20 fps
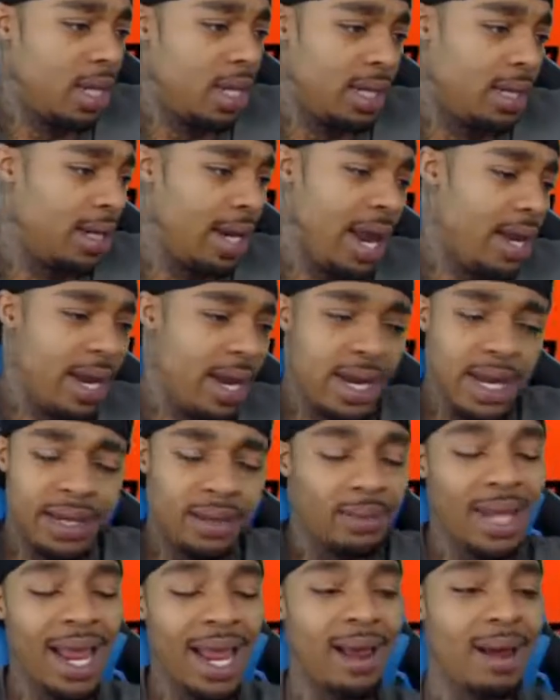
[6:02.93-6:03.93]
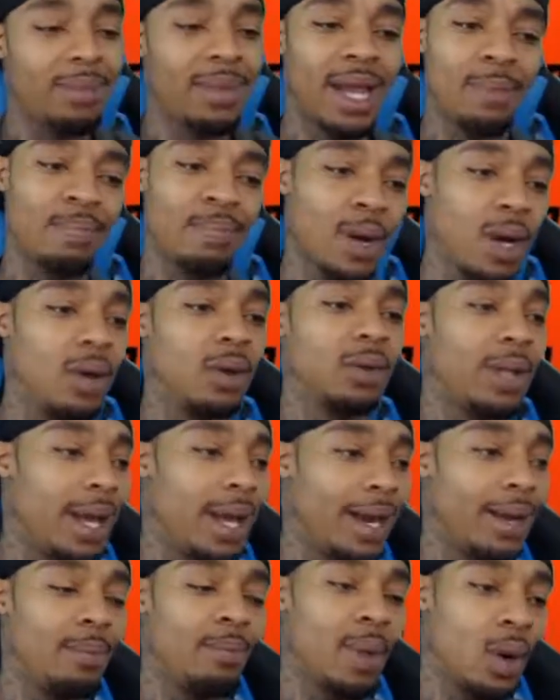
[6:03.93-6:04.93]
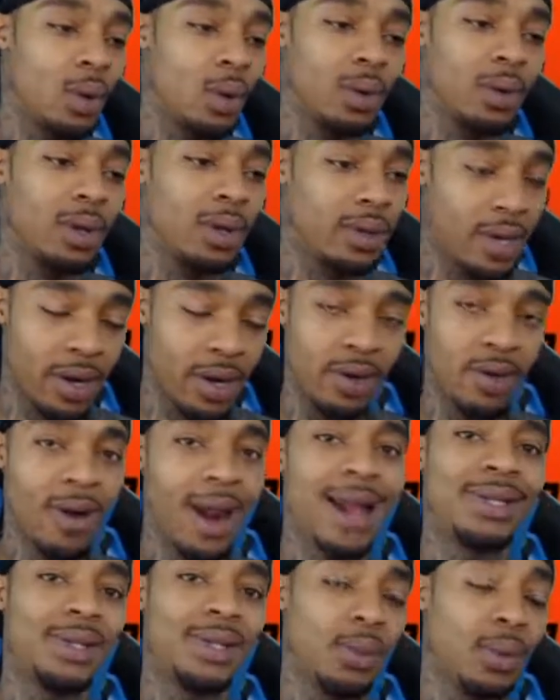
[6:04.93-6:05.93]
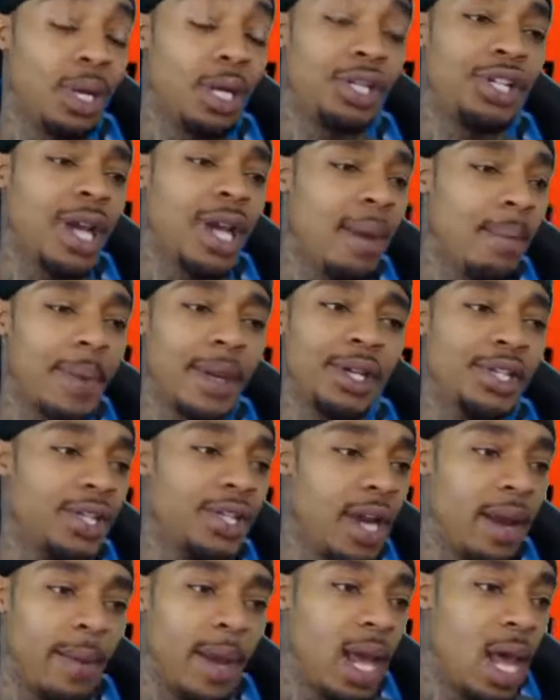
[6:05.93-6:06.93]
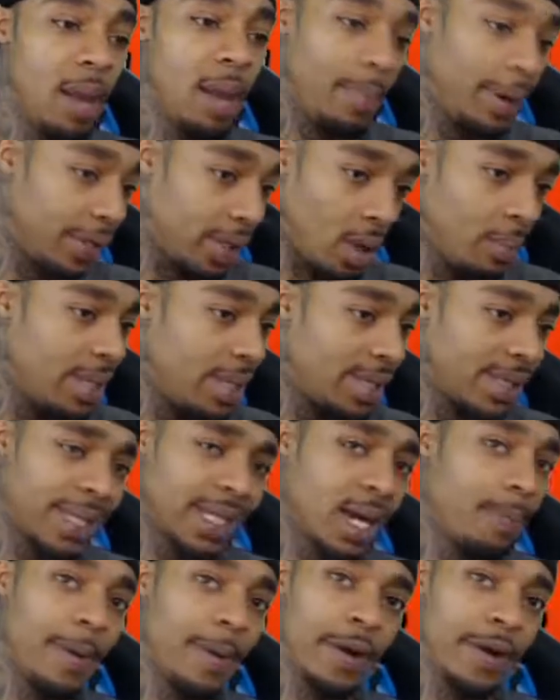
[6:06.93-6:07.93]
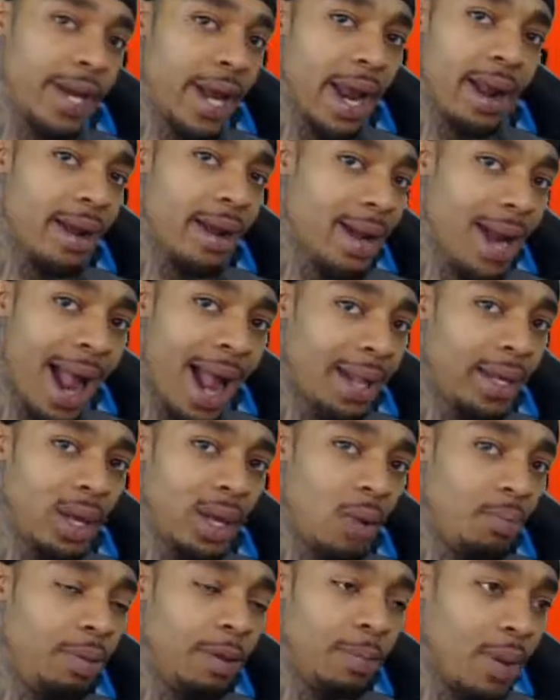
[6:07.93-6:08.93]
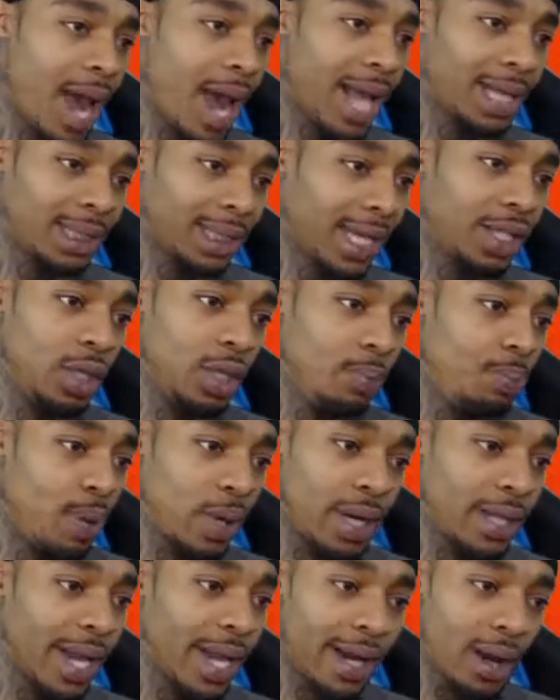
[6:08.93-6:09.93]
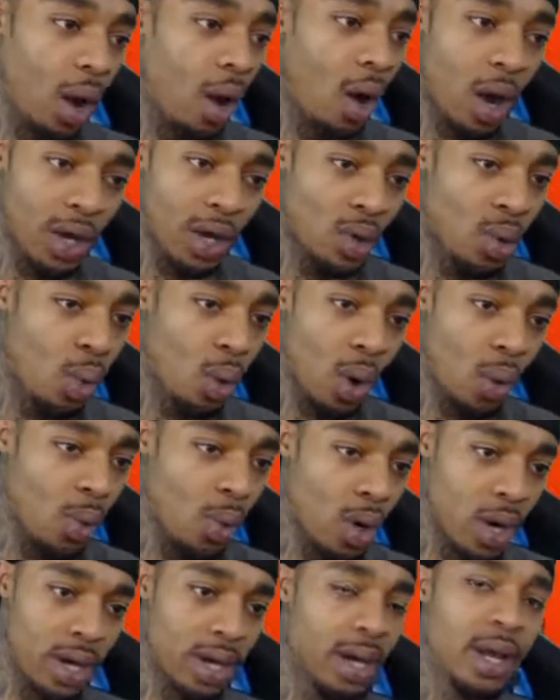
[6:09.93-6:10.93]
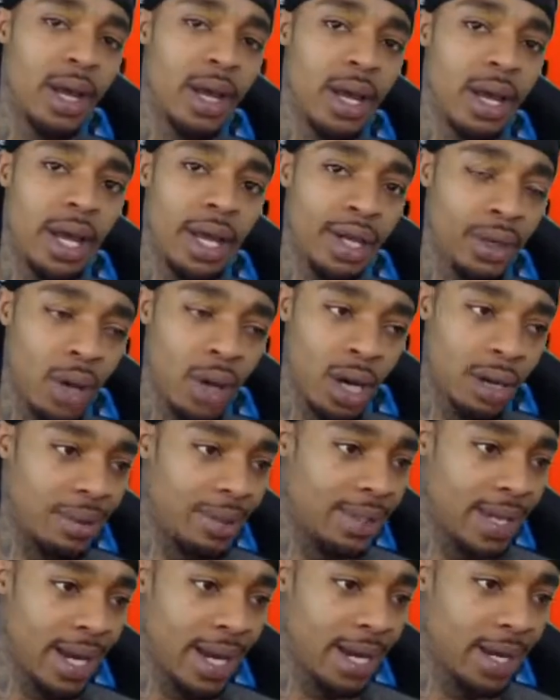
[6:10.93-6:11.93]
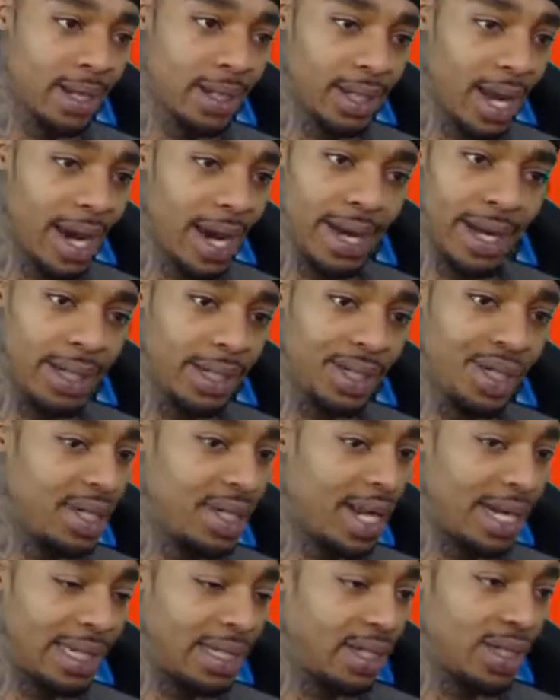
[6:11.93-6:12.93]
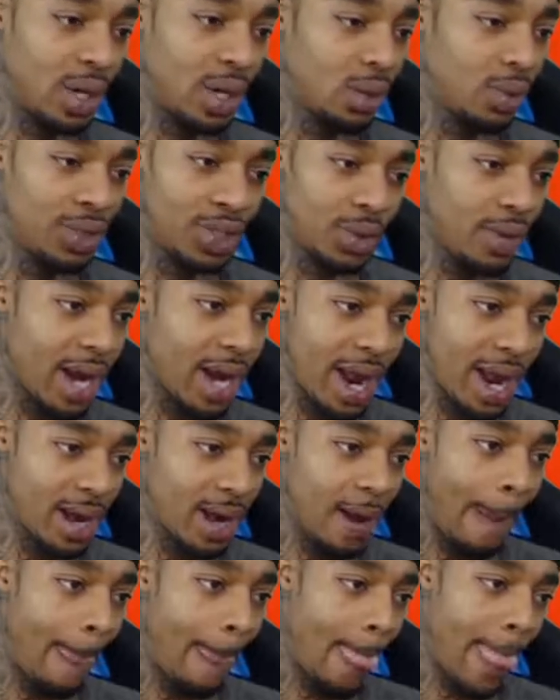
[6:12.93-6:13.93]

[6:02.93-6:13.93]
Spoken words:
I'm like, bro, congrats, you won the championship. But don't be sitting up here getting cocky on people acting like you put in, like, hardcore work. You know what I'm saying? Like, don't do that.